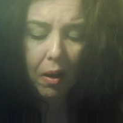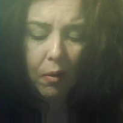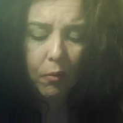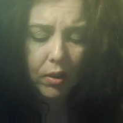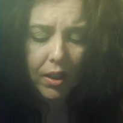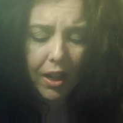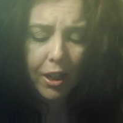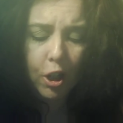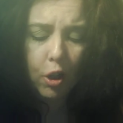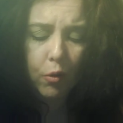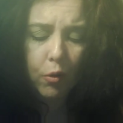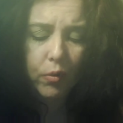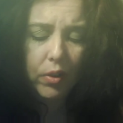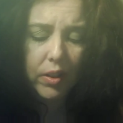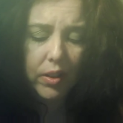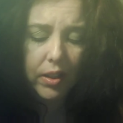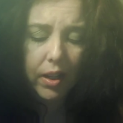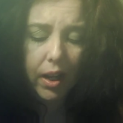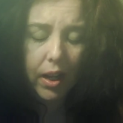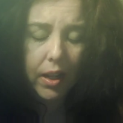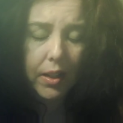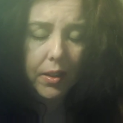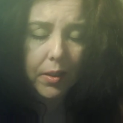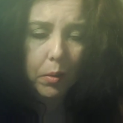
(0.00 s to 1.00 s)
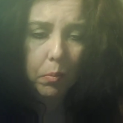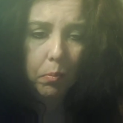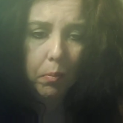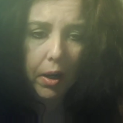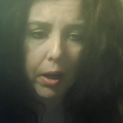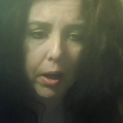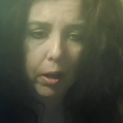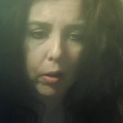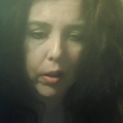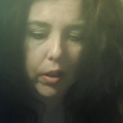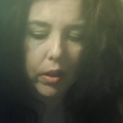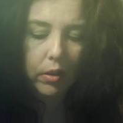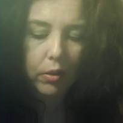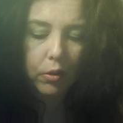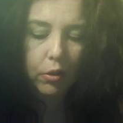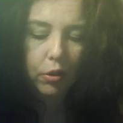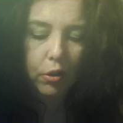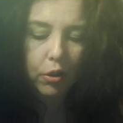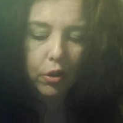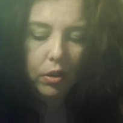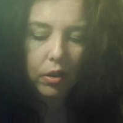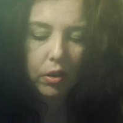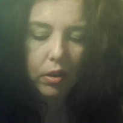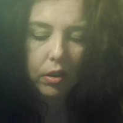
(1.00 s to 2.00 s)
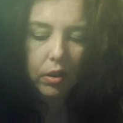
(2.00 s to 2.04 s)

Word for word: feel like you've discussed marriage.